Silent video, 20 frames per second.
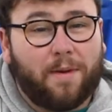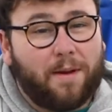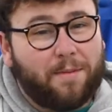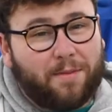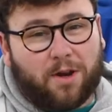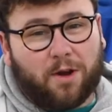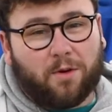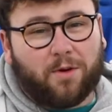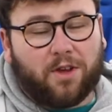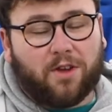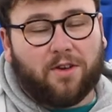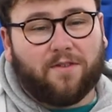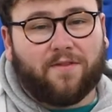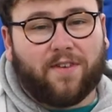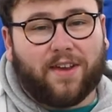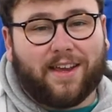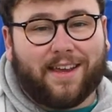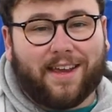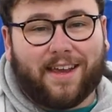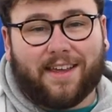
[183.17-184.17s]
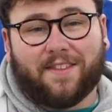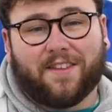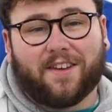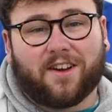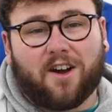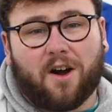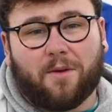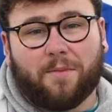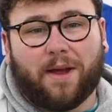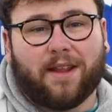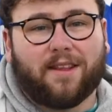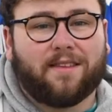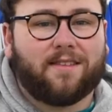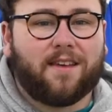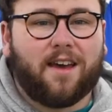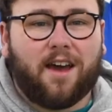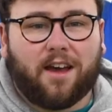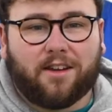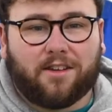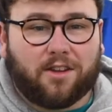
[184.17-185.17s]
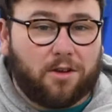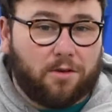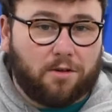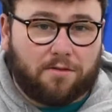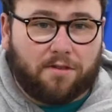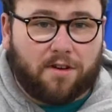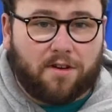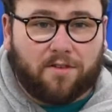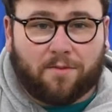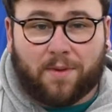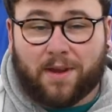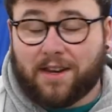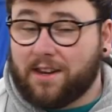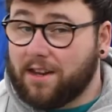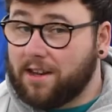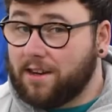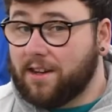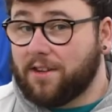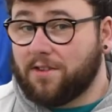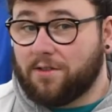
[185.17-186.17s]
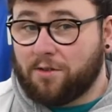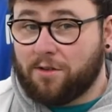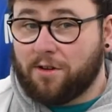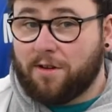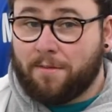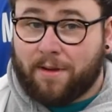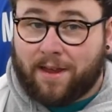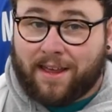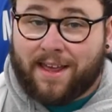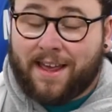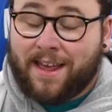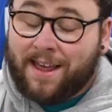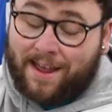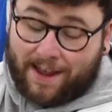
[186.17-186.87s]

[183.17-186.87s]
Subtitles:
Let me know what you think in the comments. Do you agree with me? Do you disagree with me?